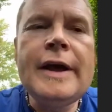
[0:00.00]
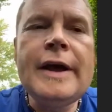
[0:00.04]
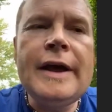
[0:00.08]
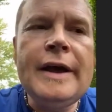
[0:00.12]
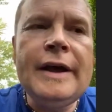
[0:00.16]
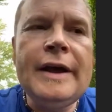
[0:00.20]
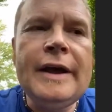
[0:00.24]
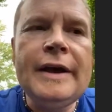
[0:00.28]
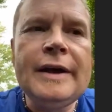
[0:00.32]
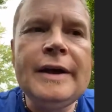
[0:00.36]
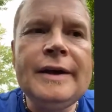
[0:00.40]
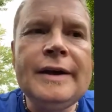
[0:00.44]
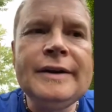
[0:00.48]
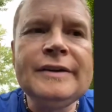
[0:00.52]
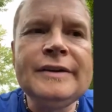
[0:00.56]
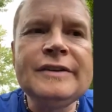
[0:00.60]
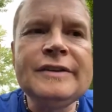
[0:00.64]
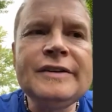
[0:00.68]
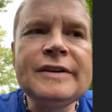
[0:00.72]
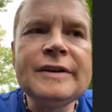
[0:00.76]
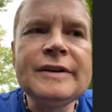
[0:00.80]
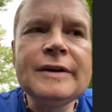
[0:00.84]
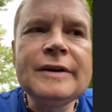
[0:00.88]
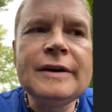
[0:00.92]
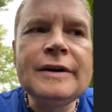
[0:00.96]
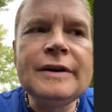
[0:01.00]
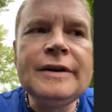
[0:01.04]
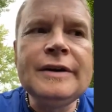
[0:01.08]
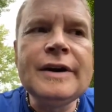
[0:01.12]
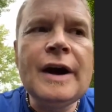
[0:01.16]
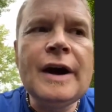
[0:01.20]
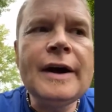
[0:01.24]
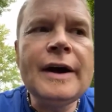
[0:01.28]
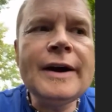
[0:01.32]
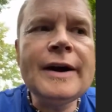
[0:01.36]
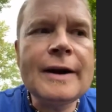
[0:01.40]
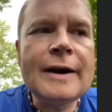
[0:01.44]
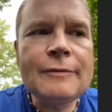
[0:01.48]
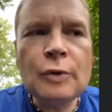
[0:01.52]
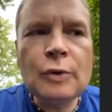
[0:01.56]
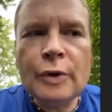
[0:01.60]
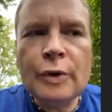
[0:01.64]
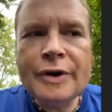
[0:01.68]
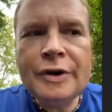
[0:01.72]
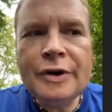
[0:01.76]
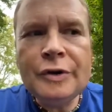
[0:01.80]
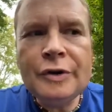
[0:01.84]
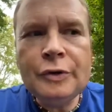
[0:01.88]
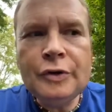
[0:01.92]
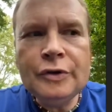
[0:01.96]
And not everyone
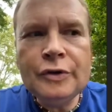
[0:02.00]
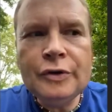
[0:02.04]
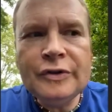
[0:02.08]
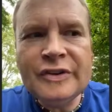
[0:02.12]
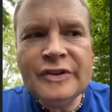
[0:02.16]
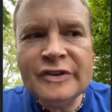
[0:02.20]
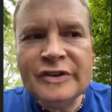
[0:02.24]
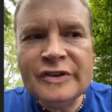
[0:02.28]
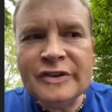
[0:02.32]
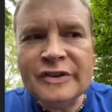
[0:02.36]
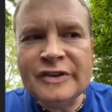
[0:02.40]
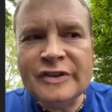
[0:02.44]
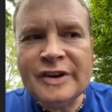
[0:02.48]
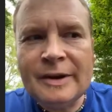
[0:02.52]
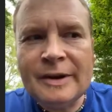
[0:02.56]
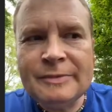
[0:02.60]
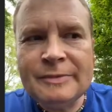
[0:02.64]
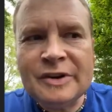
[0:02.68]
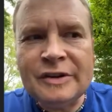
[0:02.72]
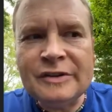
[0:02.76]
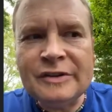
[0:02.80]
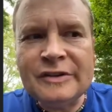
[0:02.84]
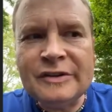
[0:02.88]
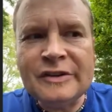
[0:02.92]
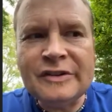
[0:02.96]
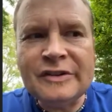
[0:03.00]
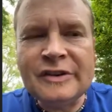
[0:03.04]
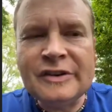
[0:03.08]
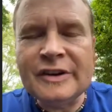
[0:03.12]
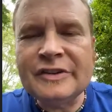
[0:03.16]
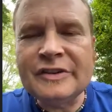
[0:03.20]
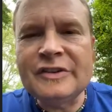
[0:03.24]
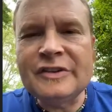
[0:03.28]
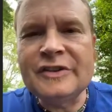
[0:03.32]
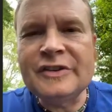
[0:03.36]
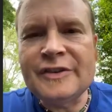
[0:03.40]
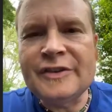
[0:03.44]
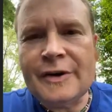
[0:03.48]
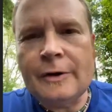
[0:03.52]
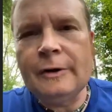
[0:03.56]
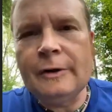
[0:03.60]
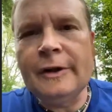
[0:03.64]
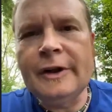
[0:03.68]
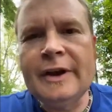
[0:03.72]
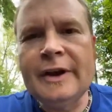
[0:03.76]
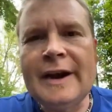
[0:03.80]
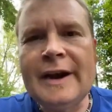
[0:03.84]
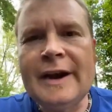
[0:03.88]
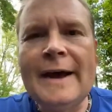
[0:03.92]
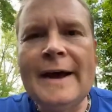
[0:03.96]
who uses a substance is
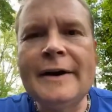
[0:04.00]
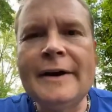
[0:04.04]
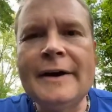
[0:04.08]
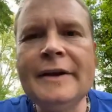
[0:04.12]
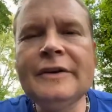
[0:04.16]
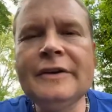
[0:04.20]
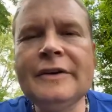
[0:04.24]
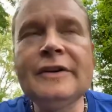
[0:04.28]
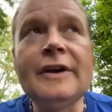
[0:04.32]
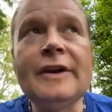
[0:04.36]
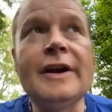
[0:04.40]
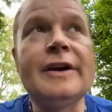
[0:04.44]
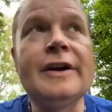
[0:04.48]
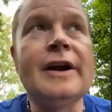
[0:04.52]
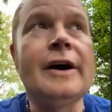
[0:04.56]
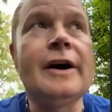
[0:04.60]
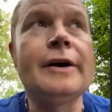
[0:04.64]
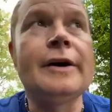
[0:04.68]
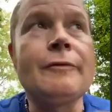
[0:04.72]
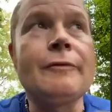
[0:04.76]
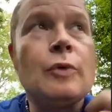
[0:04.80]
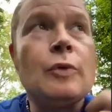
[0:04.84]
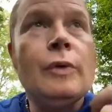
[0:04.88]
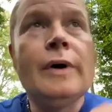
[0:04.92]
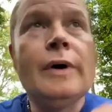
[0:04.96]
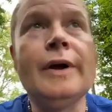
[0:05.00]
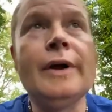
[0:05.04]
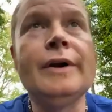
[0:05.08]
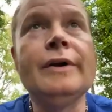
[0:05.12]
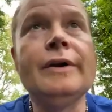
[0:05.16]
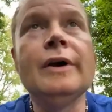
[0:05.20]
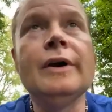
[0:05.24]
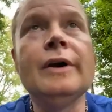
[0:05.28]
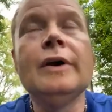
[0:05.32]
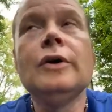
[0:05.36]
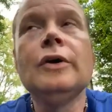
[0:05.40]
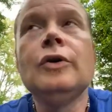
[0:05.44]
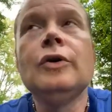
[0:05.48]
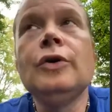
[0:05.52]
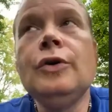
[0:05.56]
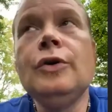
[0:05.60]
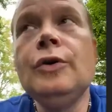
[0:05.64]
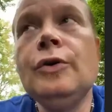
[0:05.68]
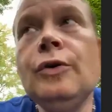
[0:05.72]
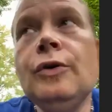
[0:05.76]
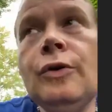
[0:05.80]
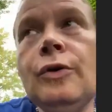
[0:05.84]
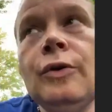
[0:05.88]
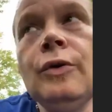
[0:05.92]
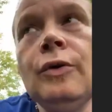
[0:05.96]
necessarily an addict, and not everyone
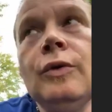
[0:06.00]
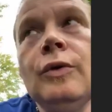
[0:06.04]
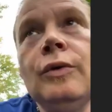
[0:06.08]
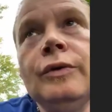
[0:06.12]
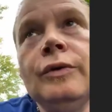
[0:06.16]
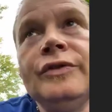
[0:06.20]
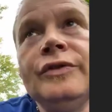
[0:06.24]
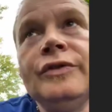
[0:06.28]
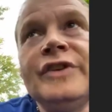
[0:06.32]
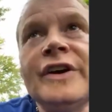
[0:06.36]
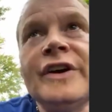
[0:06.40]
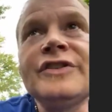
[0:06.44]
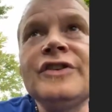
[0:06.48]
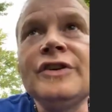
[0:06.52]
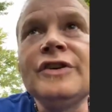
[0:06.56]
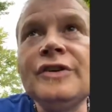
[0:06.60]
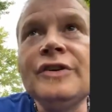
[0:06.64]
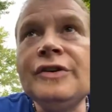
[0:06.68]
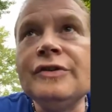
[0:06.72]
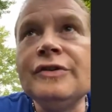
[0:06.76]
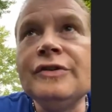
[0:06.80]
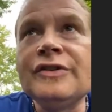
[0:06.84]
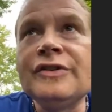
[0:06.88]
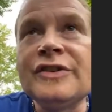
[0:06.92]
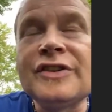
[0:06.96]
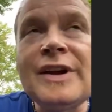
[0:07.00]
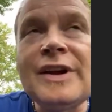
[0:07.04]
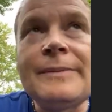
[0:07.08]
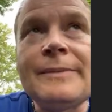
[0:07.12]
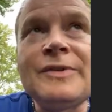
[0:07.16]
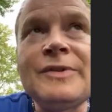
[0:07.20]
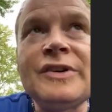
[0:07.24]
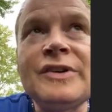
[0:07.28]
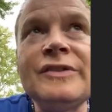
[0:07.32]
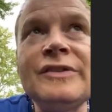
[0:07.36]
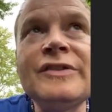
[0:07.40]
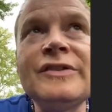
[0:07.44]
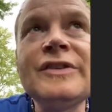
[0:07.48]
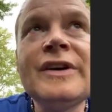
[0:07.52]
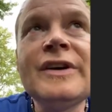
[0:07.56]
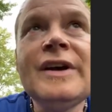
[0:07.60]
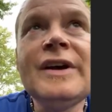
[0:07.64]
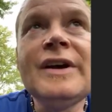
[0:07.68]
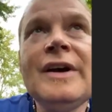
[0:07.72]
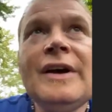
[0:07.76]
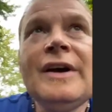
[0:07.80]
who doesn't use a substance